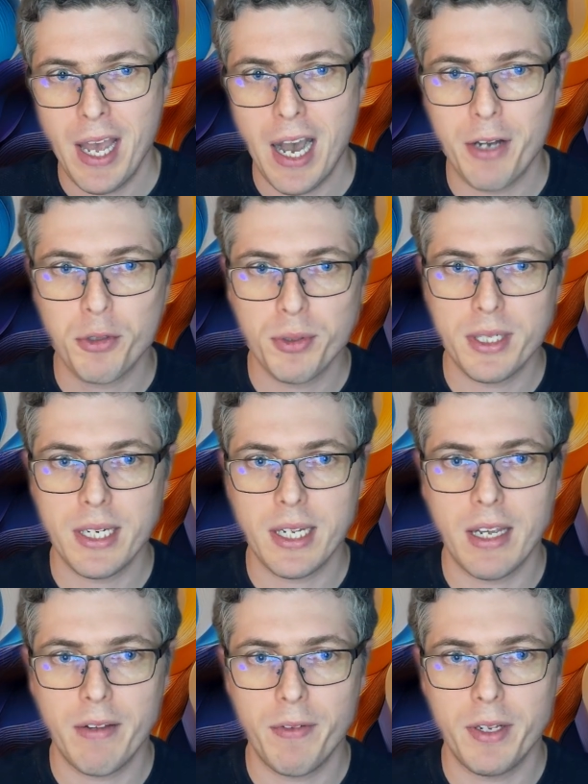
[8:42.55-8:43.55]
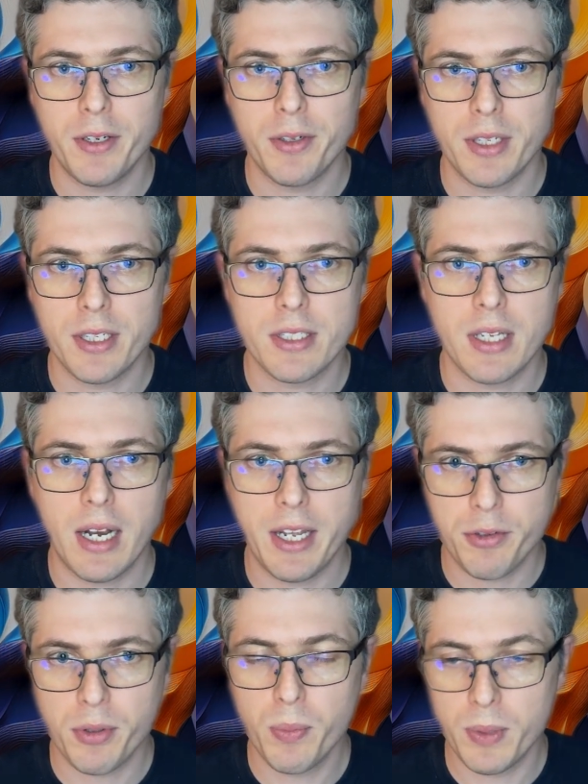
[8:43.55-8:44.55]
I'll do a dedicated video on this
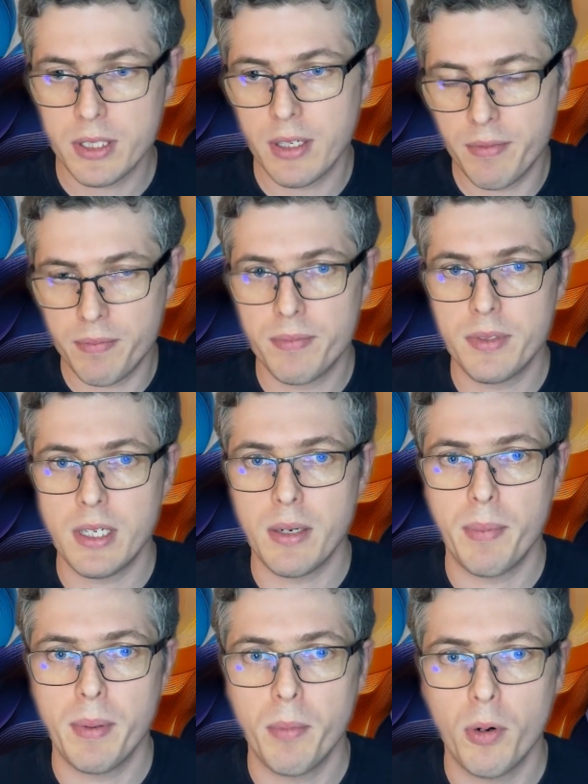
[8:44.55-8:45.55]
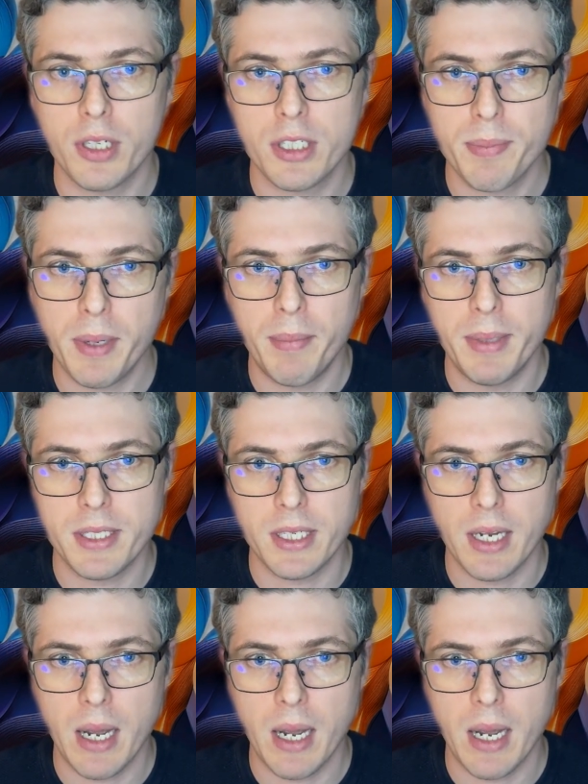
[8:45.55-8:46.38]
later on once I've did a bit more experimenting.